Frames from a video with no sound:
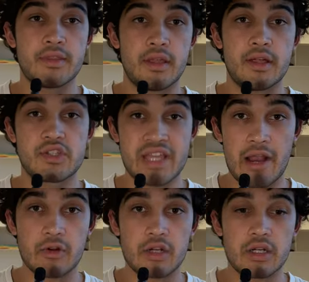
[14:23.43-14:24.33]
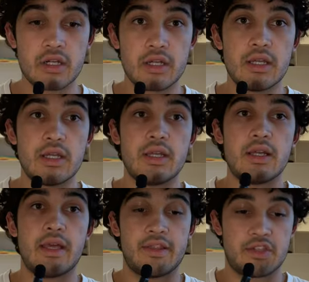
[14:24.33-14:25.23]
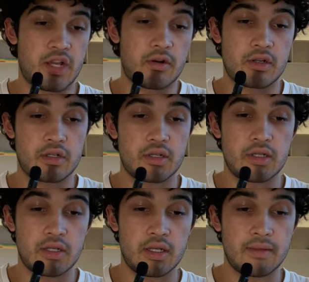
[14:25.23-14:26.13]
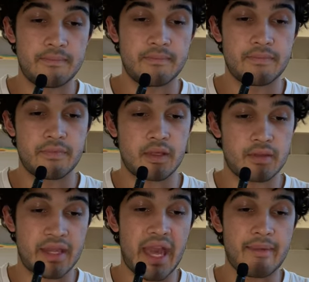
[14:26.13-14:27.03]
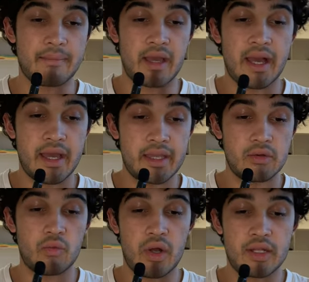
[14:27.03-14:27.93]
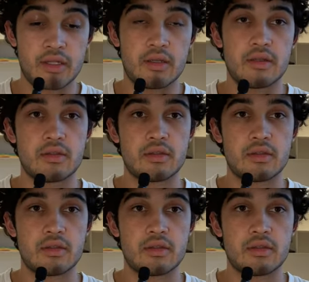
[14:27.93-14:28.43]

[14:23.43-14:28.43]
the shower, and the shower, the cabinet behind, one